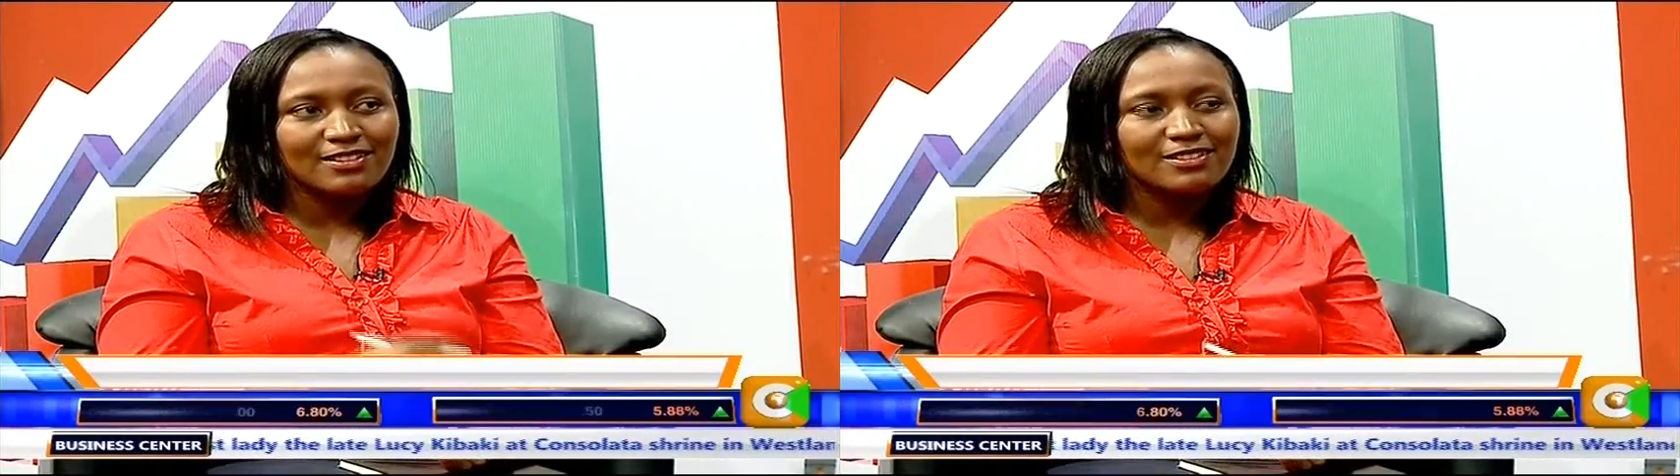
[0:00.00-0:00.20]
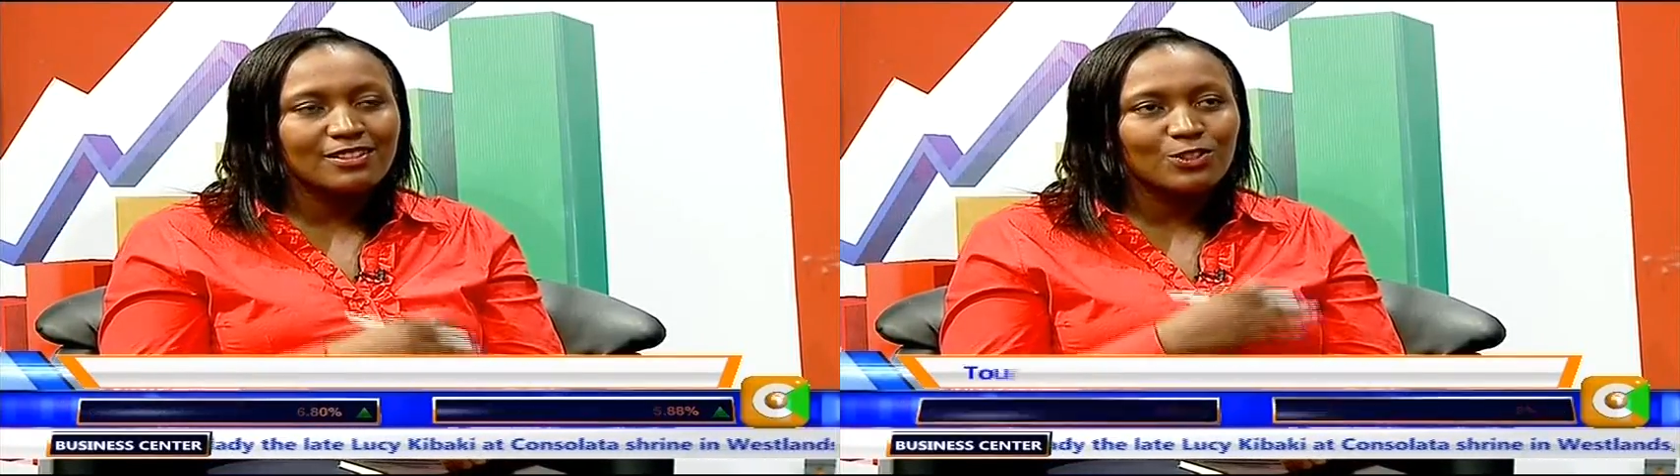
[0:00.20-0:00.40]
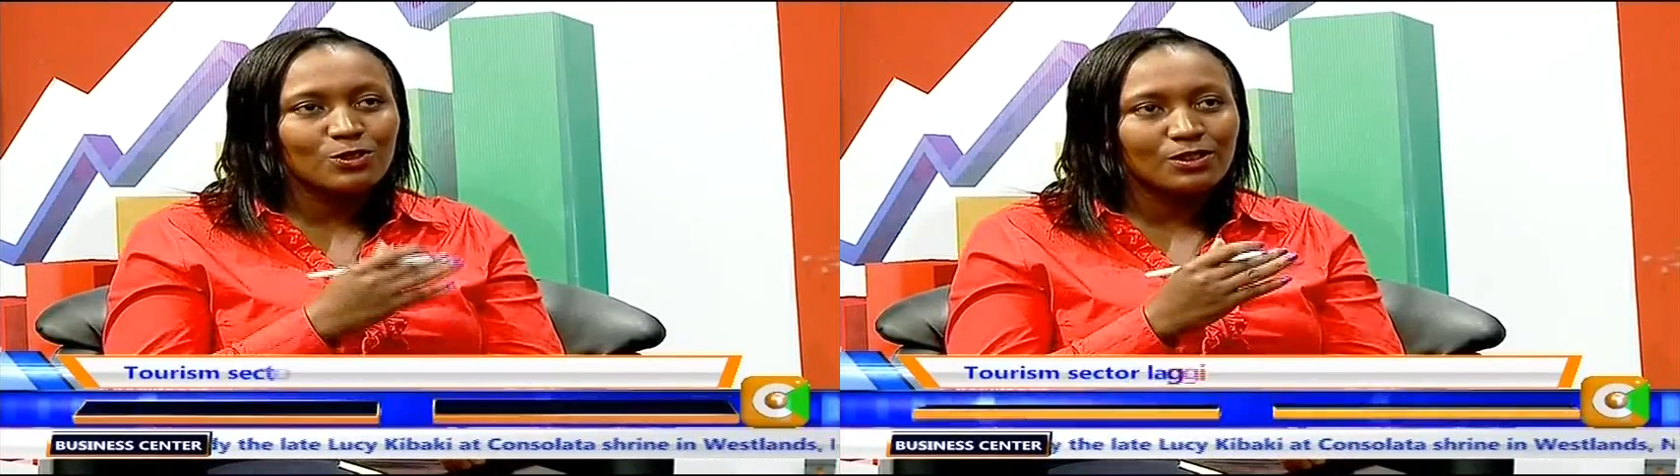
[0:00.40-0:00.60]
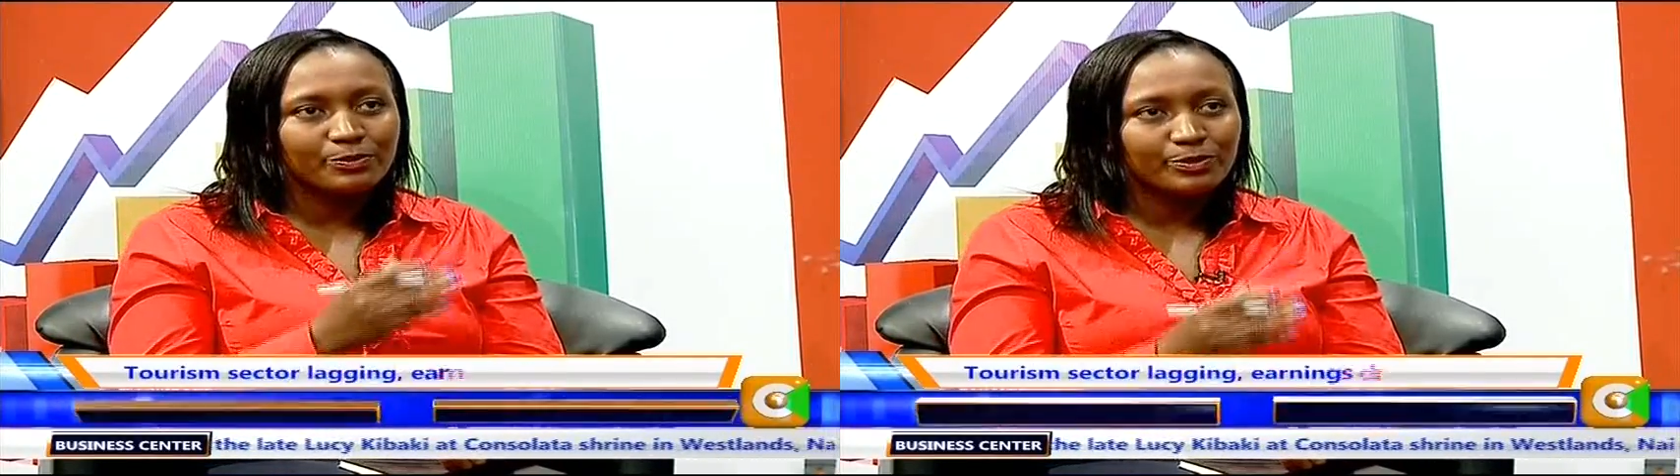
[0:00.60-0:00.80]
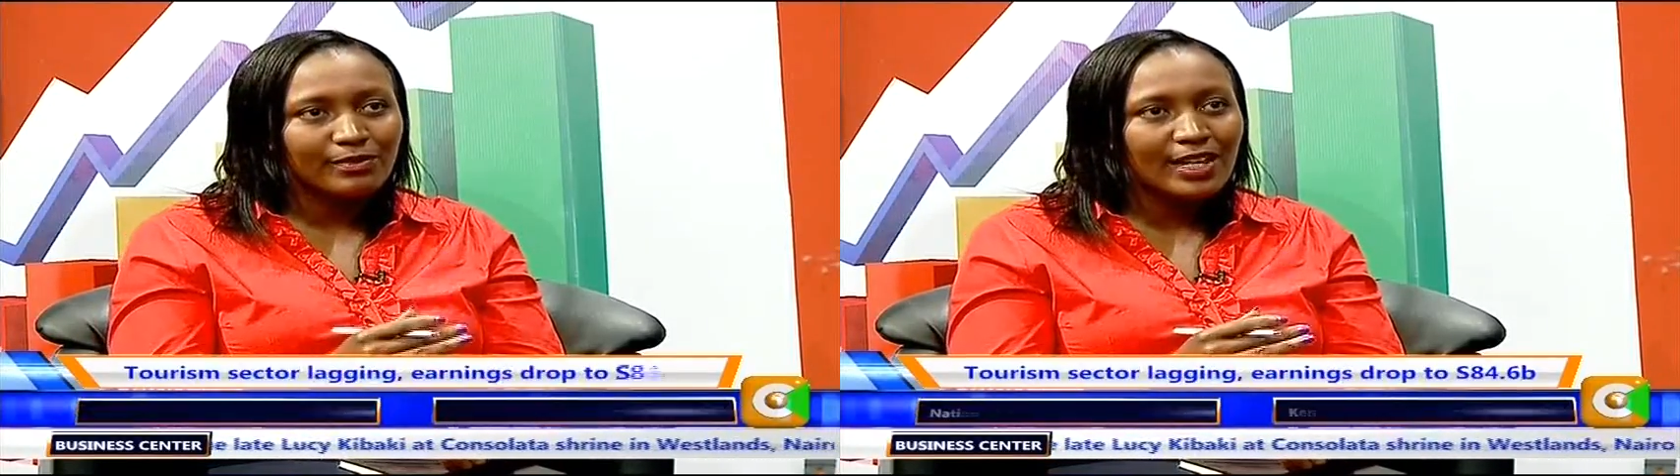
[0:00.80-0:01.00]
residential
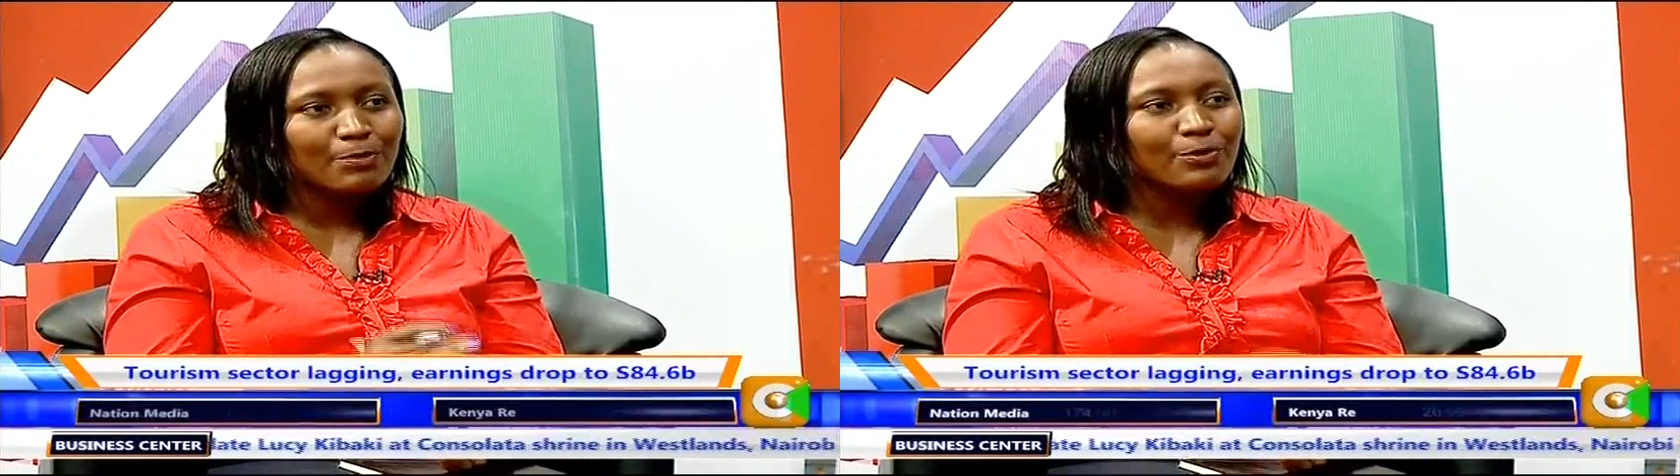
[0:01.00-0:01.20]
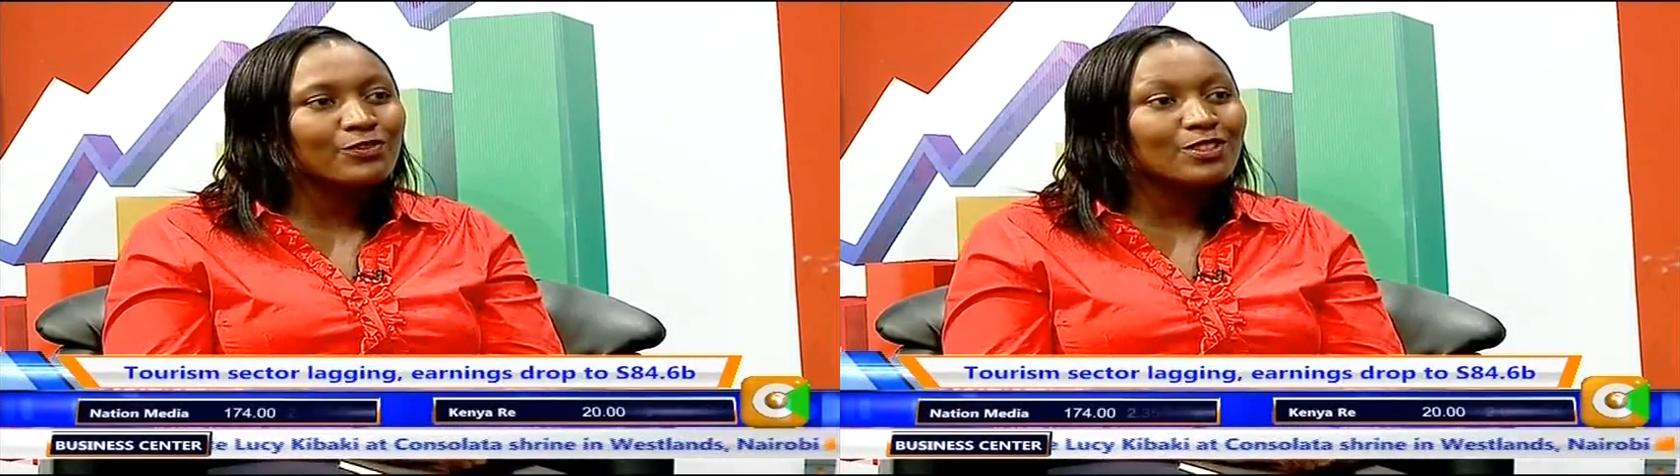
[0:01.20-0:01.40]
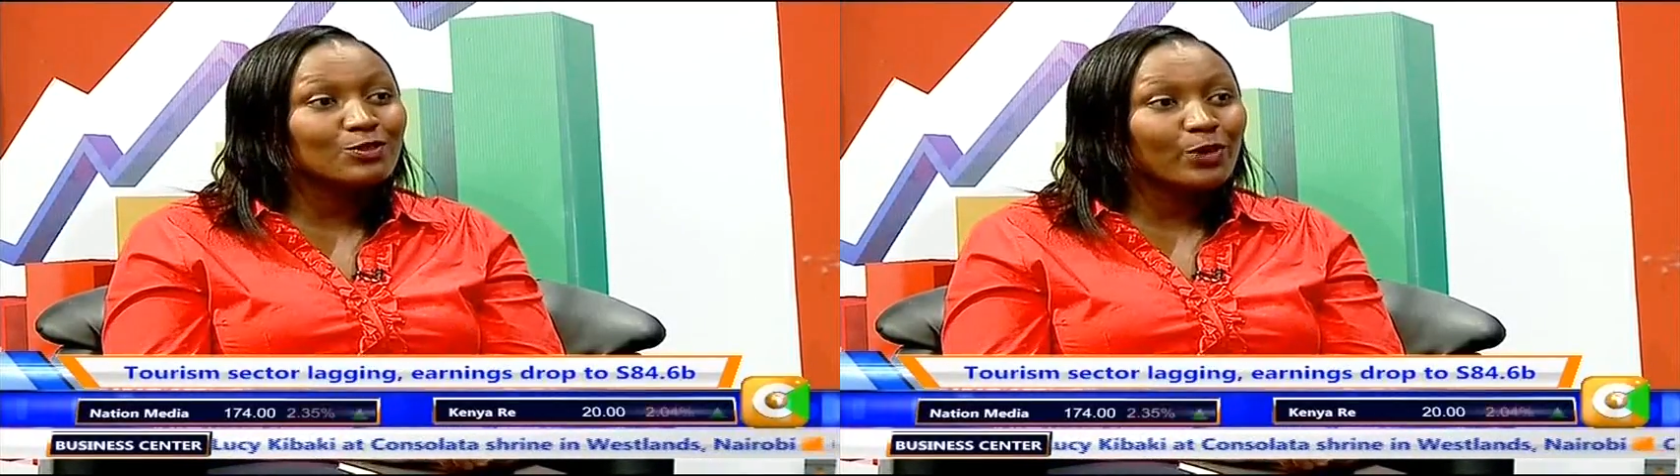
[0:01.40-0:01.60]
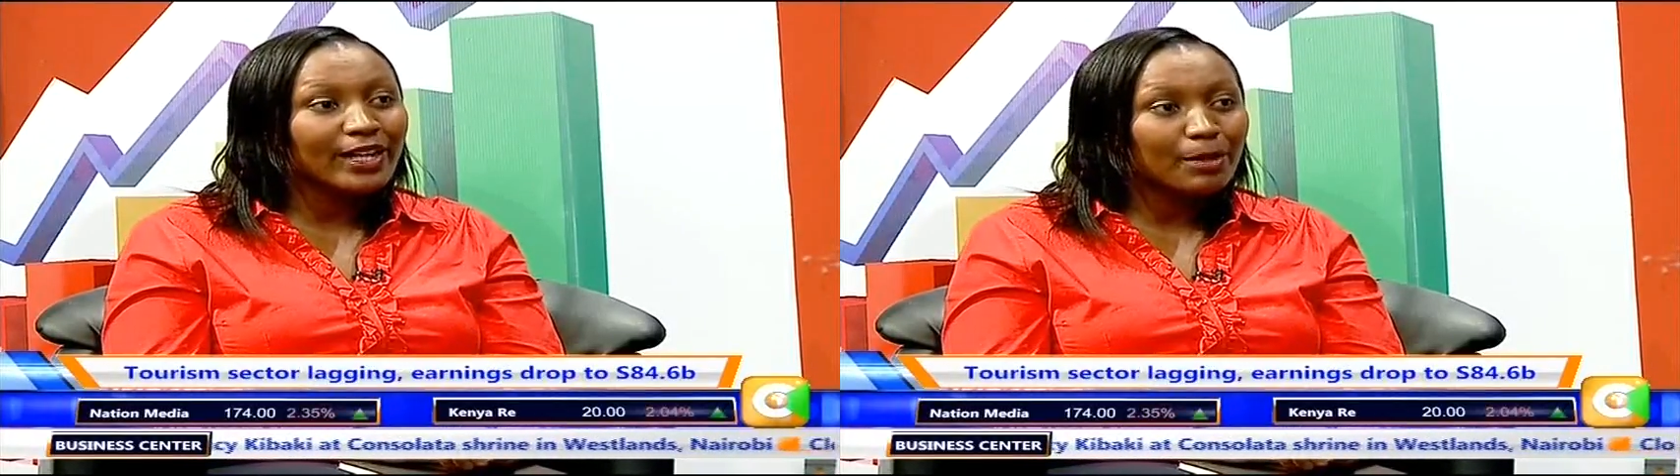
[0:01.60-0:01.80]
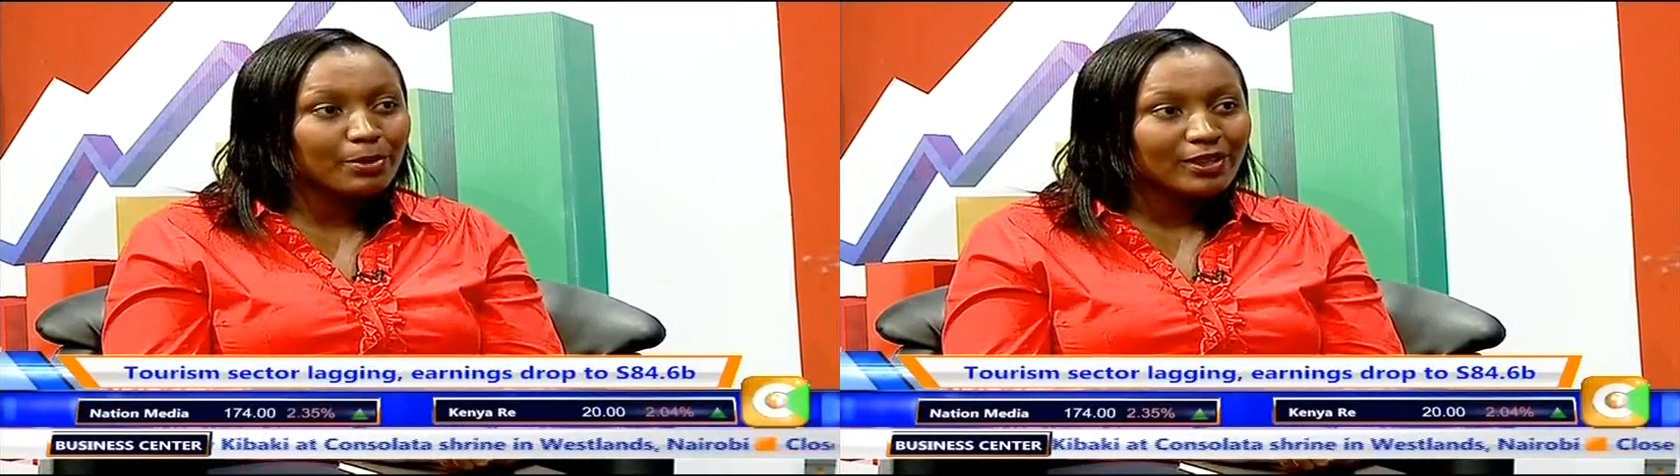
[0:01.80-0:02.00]
approvals going
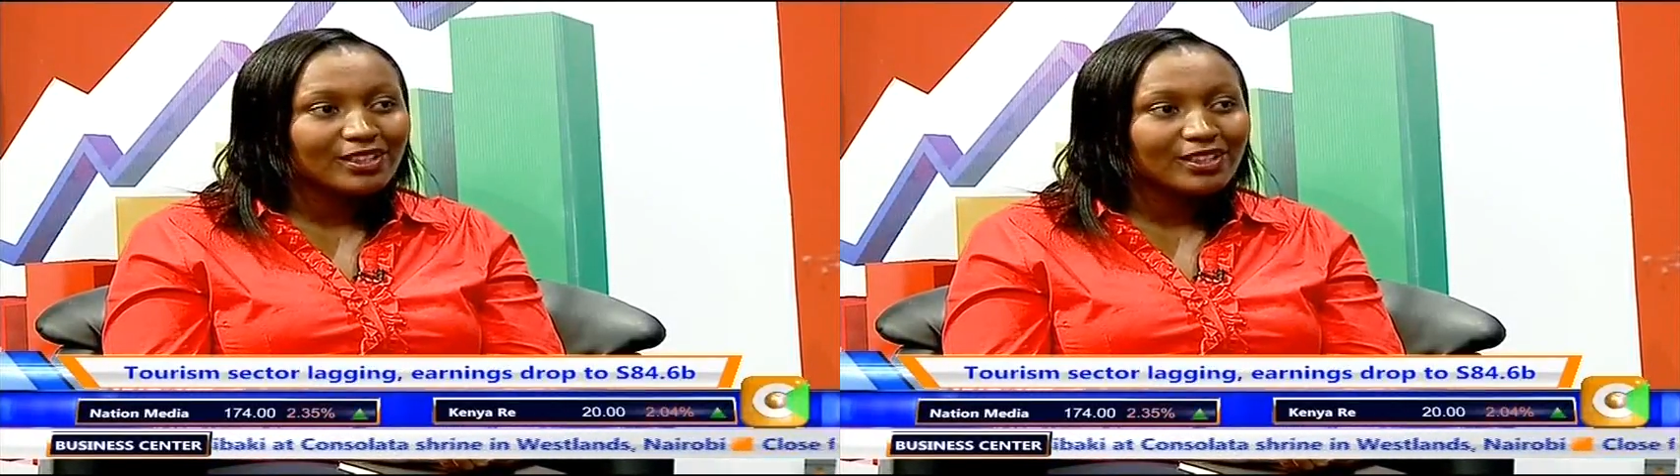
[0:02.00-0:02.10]
up,